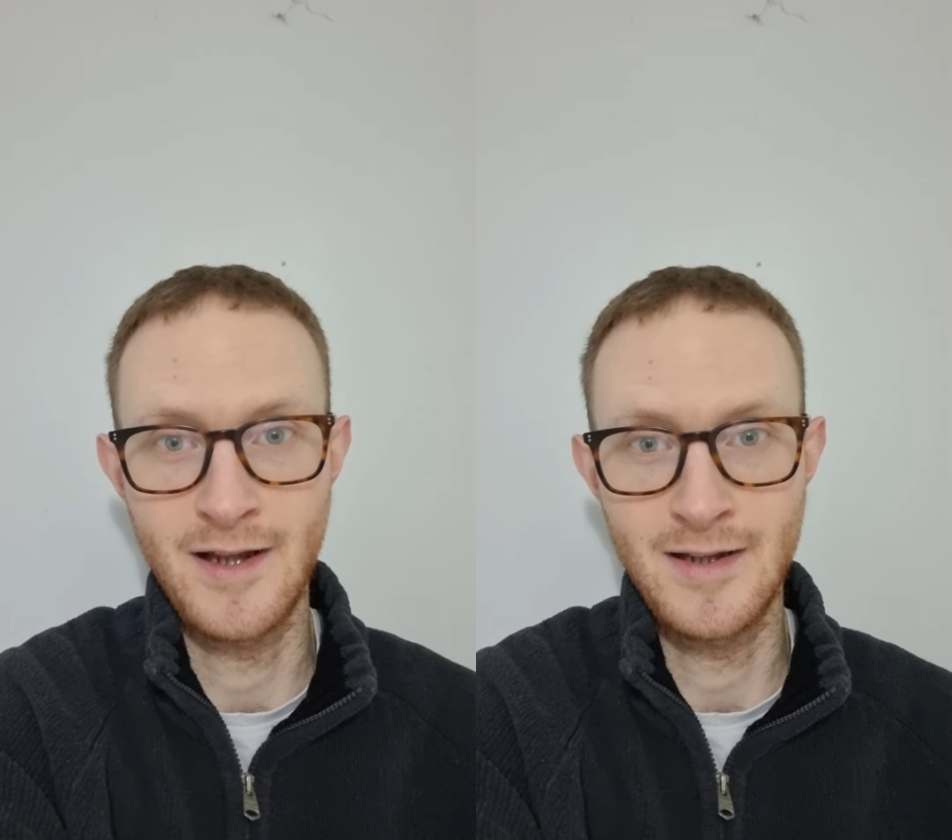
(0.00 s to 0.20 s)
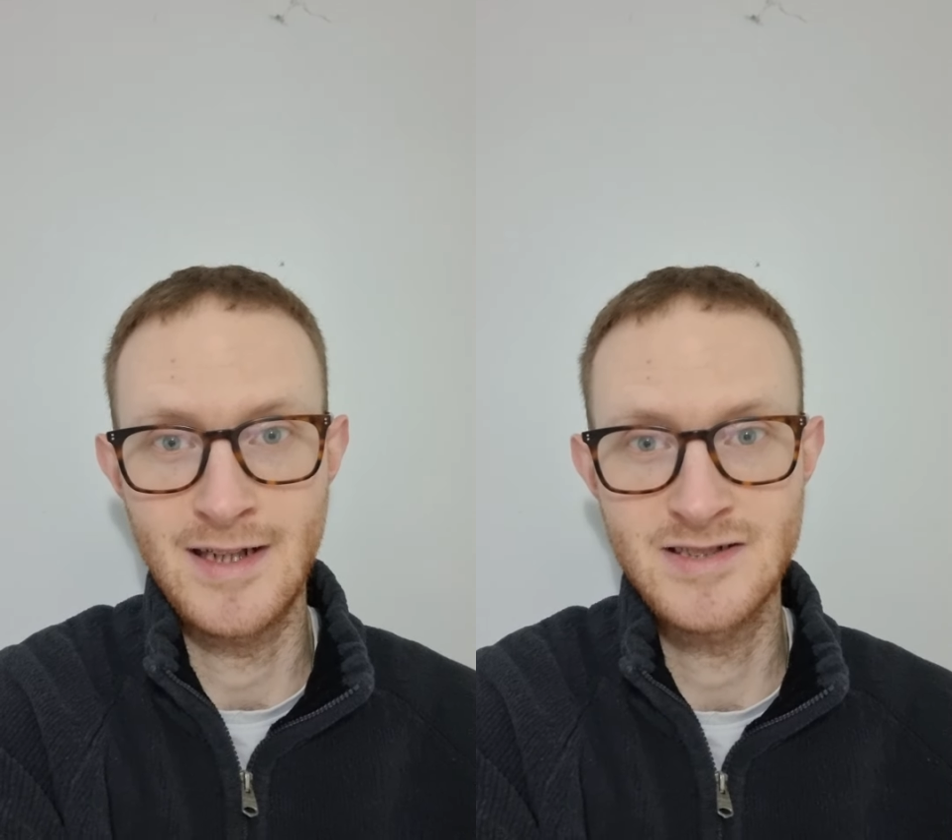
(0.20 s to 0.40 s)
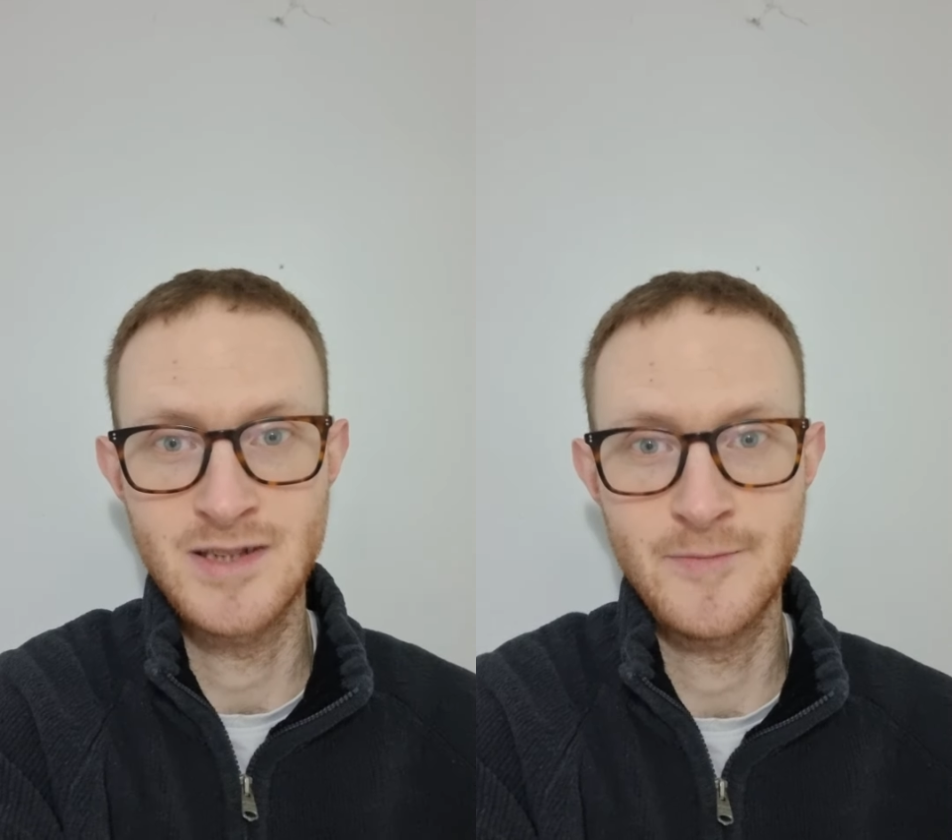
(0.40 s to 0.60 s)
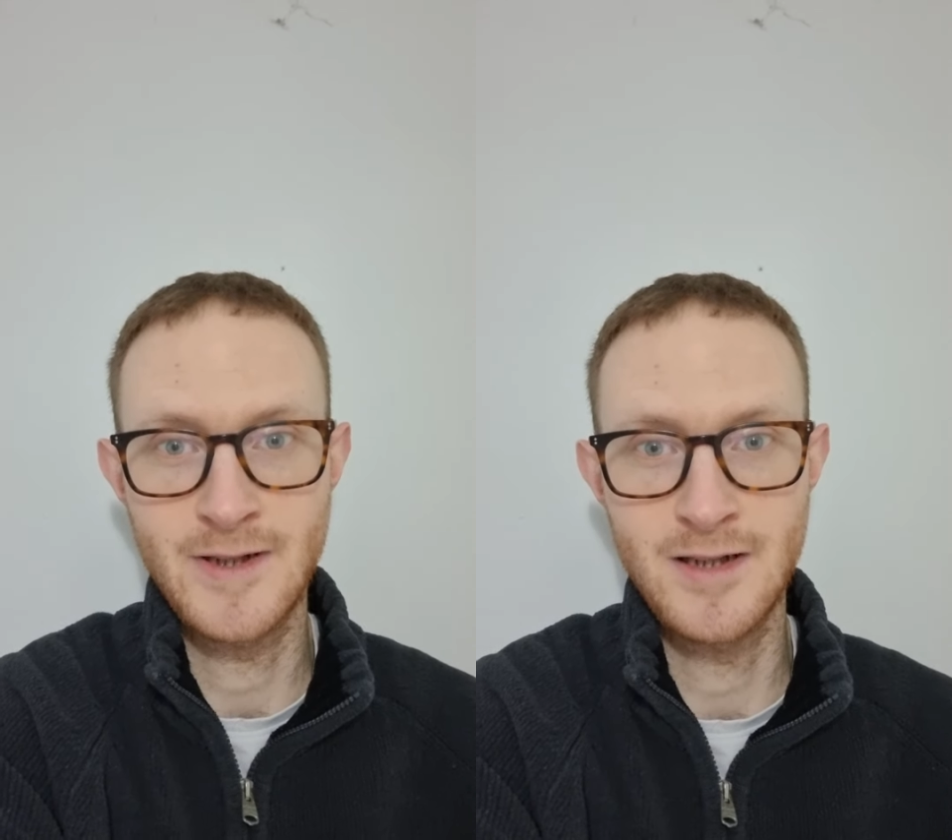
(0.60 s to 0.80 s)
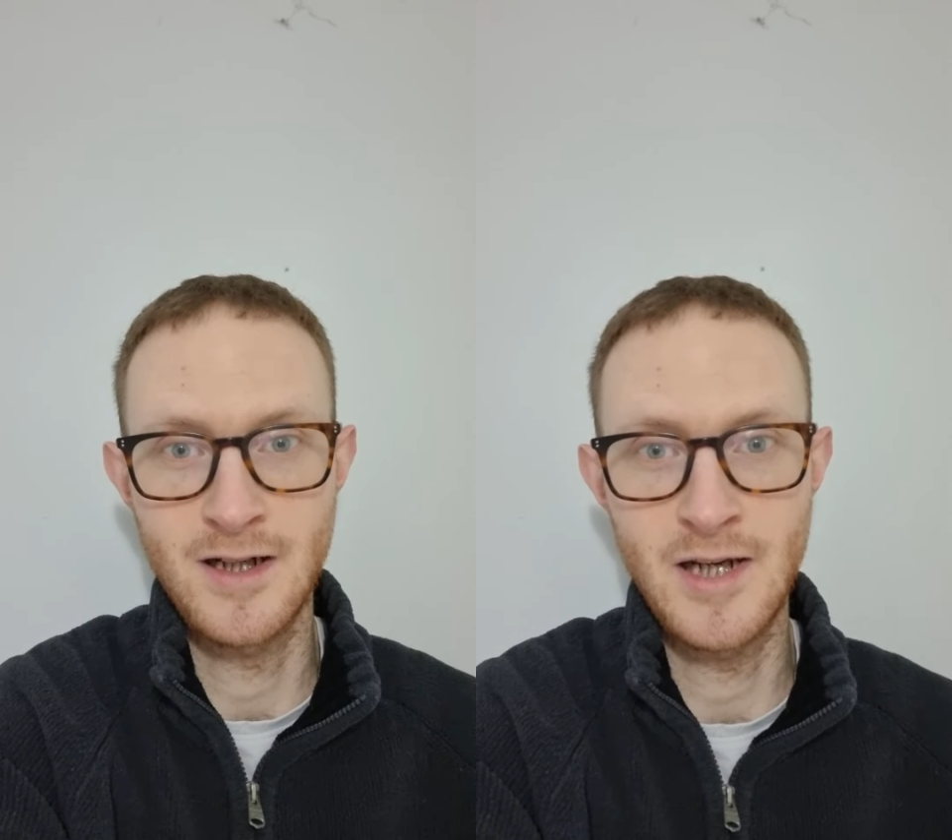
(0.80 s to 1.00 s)
and that's
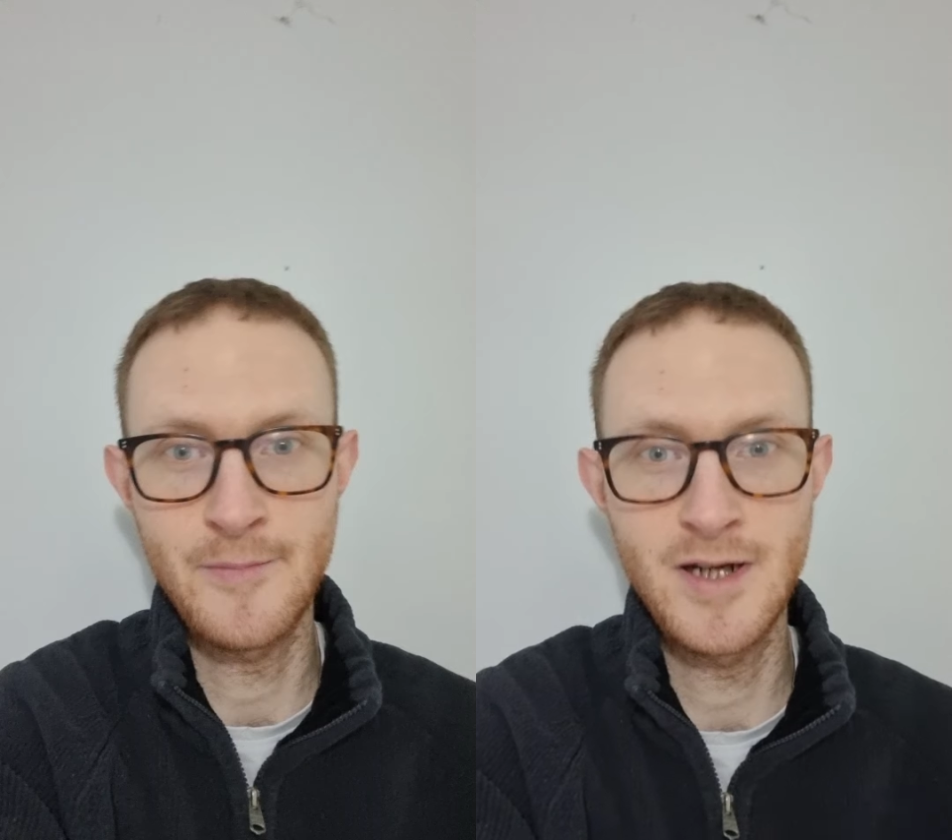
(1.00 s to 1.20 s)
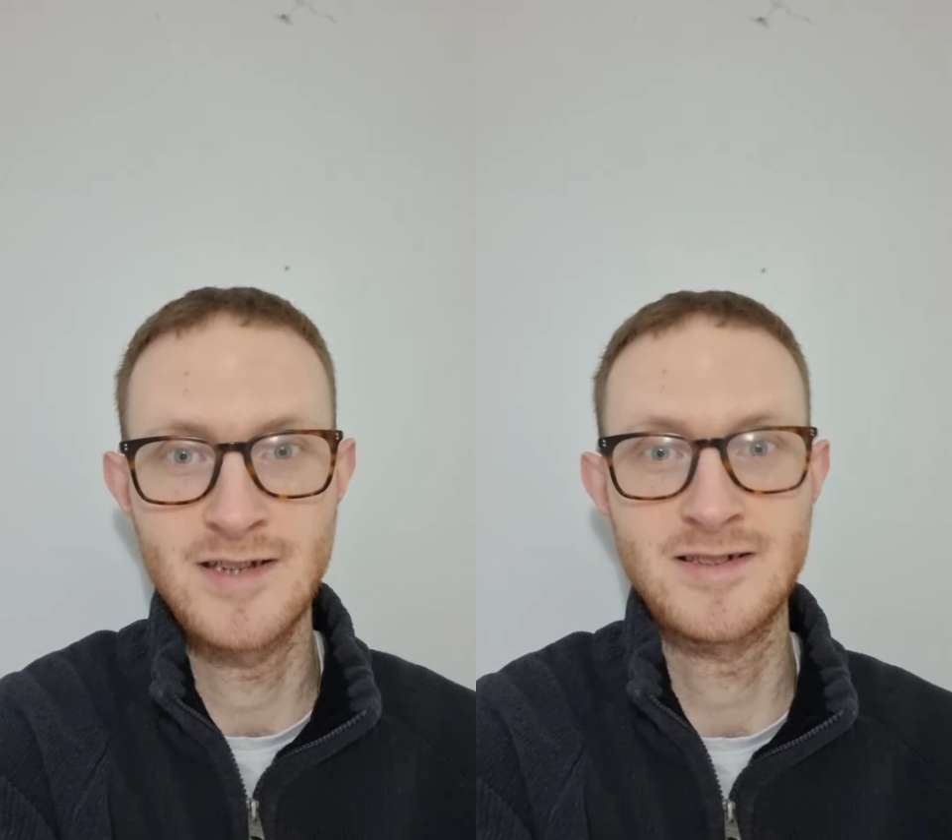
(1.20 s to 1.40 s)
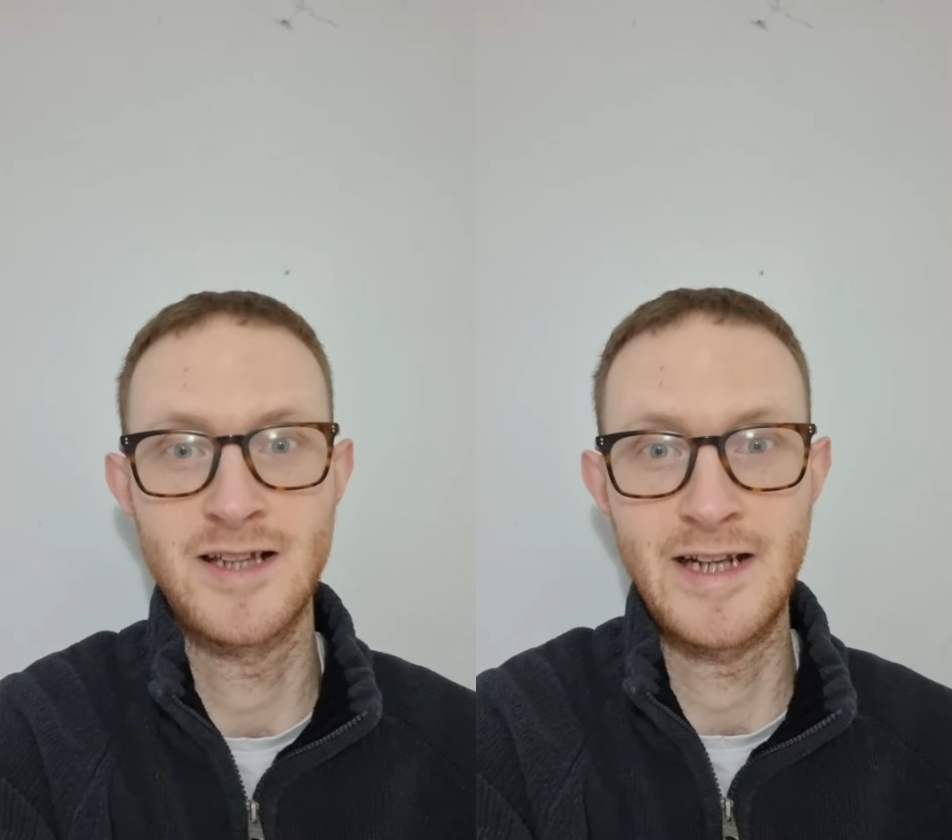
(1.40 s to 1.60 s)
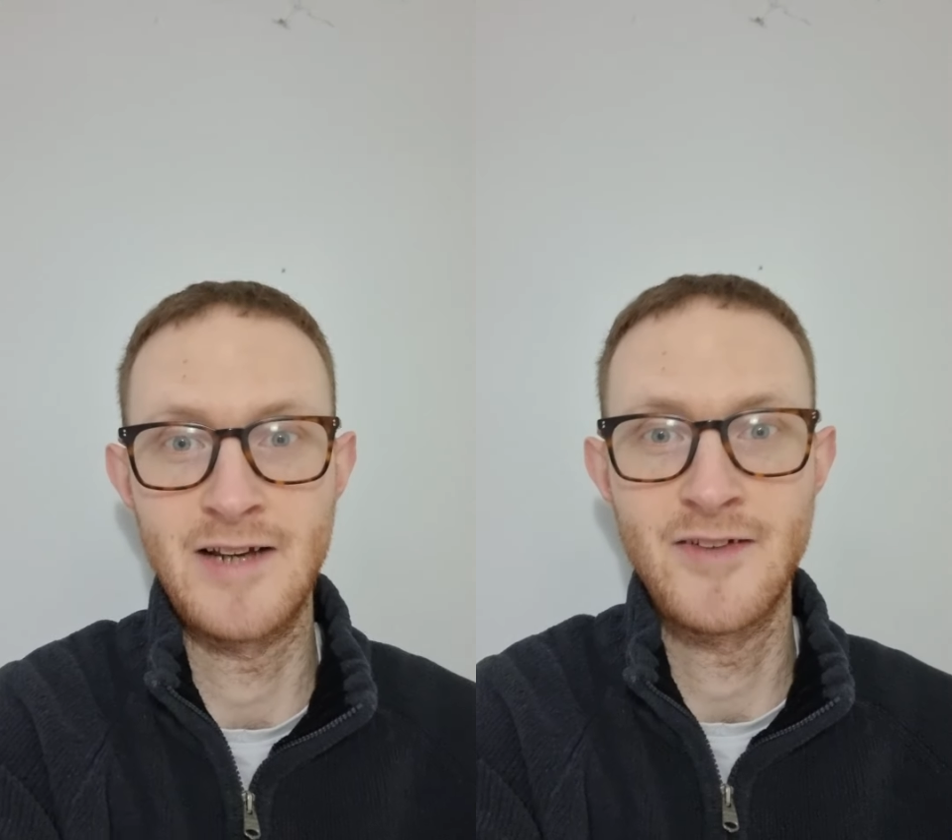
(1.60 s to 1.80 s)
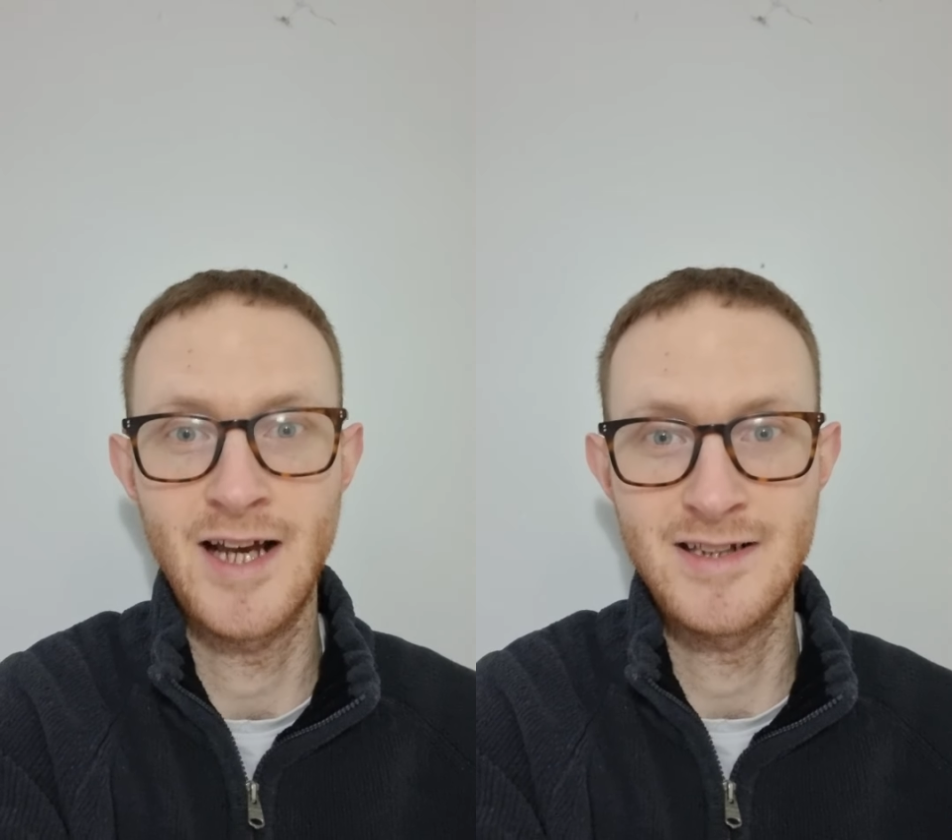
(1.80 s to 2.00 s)
something that I personally
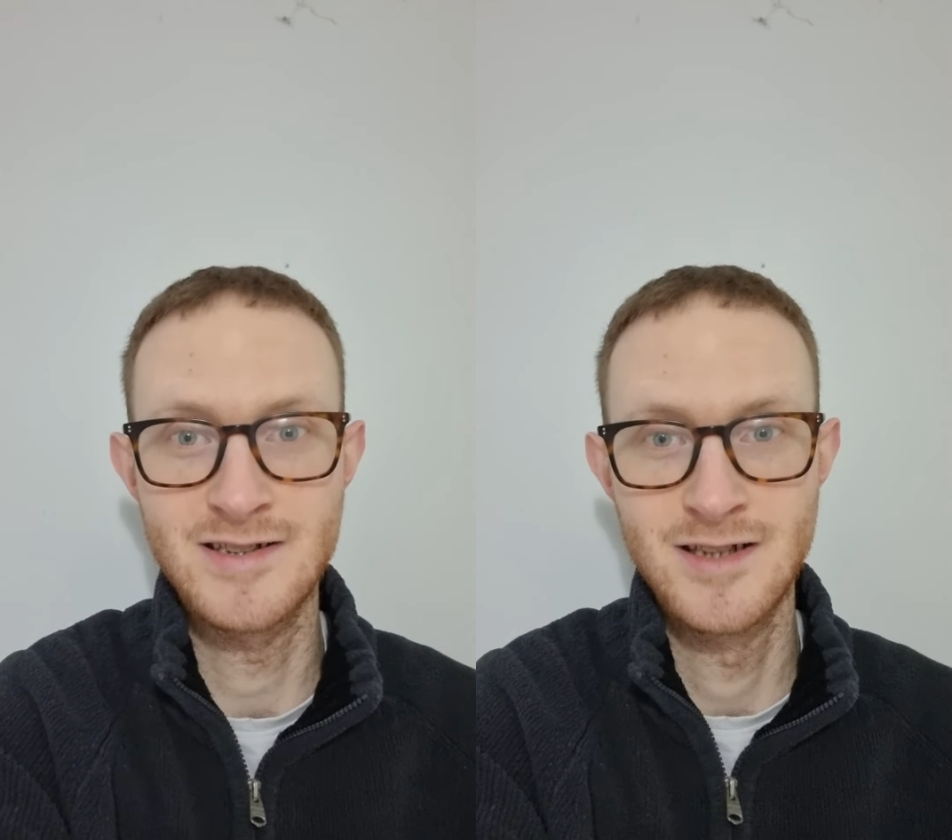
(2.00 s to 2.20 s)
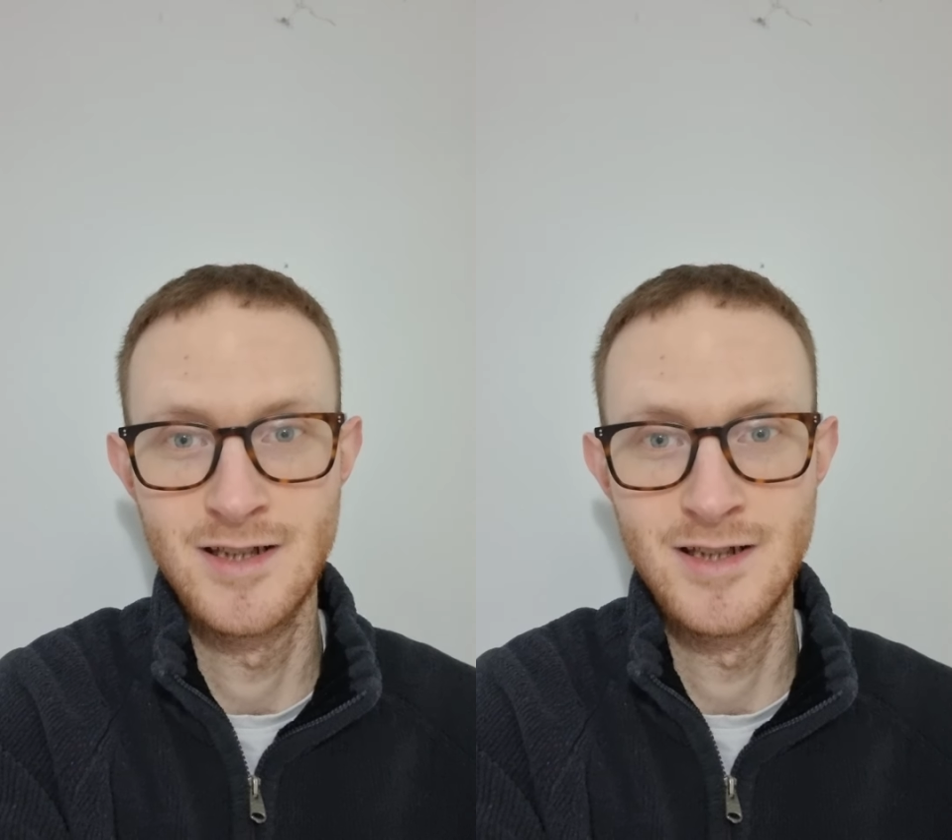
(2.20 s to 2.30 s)
have had